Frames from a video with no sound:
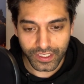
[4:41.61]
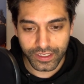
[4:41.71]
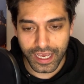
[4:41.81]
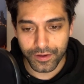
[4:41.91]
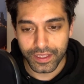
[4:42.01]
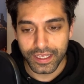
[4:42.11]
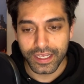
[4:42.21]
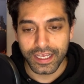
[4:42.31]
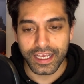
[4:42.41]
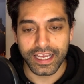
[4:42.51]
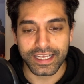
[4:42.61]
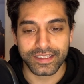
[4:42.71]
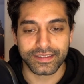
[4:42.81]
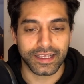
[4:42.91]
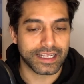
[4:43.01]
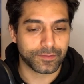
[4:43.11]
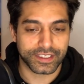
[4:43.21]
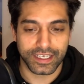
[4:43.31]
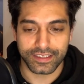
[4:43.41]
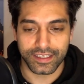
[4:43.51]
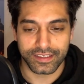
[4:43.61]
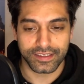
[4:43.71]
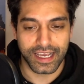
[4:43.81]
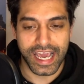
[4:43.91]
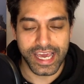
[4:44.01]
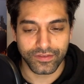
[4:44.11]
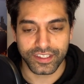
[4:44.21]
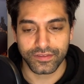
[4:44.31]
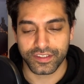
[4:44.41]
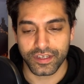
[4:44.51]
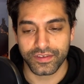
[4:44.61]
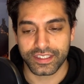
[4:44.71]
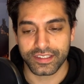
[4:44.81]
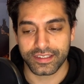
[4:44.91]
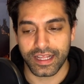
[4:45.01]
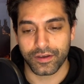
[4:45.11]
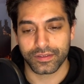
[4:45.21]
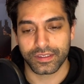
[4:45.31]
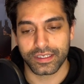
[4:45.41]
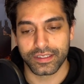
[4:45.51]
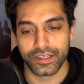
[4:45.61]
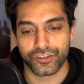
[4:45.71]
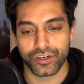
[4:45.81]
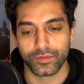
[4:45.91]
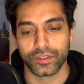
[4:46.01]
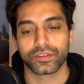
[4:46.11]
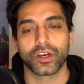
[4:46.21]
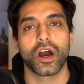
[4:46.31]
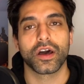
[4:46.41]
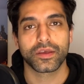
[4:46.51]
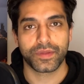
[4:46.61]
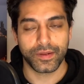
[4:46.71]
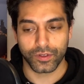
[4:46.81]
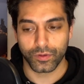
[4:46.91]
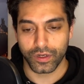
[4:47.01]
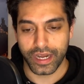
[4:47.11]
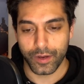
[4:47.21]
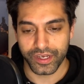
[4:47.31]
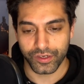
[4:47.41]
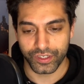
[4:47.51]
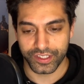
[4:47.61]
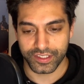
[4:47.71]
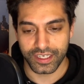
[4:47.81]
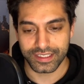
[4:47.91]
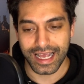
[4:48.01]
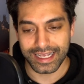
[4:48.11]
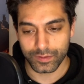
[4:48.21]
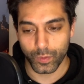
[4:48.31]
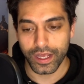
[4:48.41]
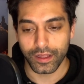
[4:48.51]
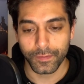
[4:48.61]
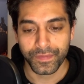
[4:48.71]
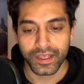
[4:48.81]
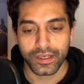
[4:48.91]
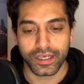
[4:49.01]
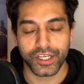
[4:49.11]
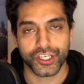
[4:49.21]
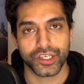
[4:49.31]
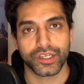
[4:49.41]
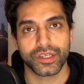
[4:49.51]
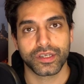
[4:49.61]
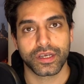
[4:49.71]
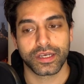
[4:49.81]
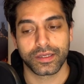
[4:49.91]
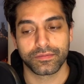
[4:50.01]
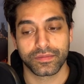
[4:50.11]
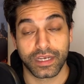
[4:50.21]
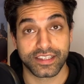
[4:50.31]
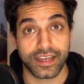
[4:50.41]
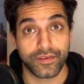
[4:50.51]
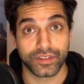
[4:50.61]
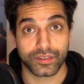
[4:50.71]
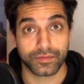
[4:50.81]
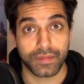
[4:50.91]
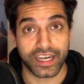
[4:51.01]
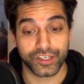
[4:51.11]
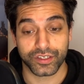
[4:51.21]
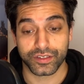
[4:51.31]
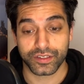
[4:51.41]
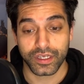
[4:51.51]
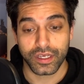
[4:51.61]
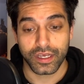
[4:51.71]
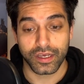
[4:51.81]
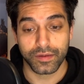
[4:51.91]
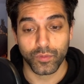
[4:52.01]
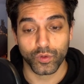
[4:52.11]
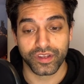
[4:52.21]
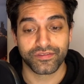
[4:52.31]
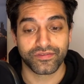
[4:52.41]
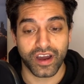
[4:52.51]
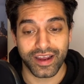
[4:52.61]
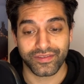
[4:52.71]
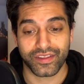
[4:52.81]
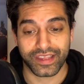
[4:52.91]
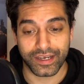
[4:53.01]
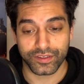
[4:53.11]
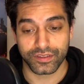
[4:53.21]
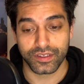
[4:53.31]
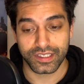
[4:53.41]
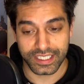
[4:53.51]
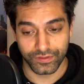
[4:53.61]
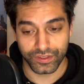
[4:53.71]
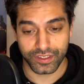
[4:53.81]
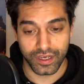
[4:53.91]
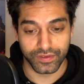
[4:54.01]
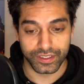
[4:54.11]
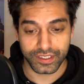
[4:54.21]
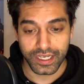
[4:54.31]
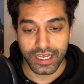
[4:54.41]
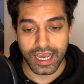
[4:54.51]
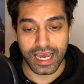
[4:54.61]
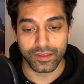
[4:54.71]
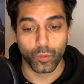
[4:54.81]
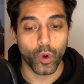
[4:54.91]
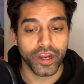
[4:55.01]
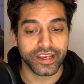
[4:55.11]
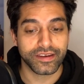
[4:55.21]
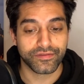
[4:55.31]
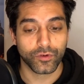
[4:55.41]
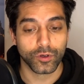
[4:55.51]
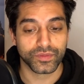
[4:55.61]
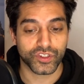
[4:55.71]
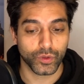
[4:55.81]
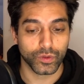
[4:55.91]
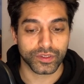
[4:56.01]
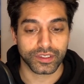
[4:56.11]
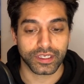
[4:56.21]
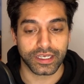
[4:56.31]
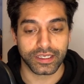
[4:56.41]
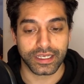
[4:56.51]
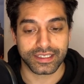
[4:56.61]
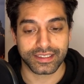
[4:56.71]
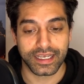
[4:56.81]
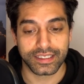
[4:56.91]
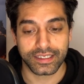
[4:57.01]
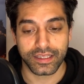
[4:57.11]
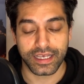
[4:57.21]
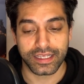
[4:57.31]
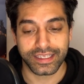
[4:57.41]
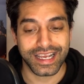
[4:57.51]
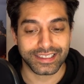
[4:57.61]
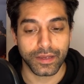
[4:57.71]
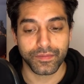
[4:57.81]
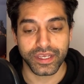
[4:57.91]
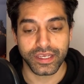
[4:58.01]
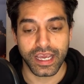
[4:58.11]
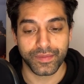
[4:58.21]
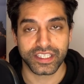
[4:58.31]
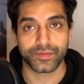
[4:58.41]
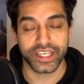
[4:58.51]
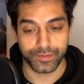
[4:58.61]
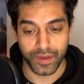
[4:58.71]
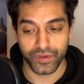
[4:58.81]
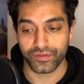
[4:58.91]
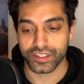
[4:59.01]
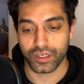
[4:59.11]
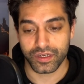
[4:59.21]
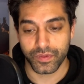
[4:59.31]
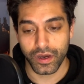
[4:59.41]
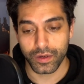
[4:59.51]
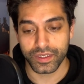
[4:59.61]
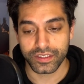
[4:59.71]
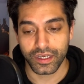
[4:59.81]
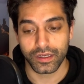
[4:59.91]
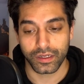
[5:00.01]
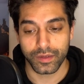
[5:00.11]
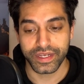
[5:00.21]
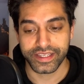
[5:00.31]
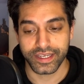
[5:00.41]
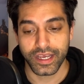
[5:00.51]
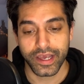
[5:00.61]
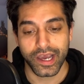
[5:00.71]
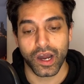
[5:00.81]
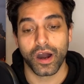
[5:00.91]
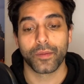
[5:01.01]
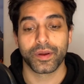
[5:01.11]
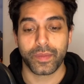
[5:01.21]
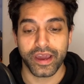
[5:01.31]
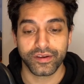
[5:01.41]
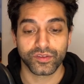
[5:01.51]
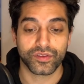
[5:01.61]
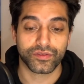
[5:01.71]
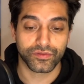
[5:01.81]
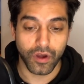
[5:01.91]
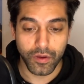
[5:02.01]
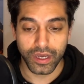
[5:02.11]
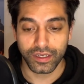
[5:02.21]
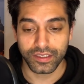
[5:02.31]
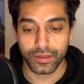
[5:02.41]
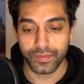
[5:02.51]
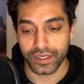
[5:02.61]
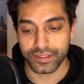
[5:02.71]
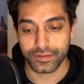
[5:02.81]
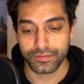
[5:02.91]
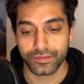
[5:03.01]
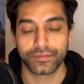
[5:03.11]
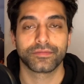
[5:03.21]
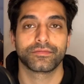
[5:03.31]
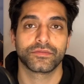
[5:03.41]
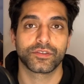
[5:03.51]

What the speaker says: Now, as we said, that the head of civil service is now in trouble. There are other people who are now being criticized as well. Leslie Evans manages more than 5,000 civil servants. And one informed source has said that the SNP MSP's member of the Scottish Parliament and a committee are preparing to throw her under the bus to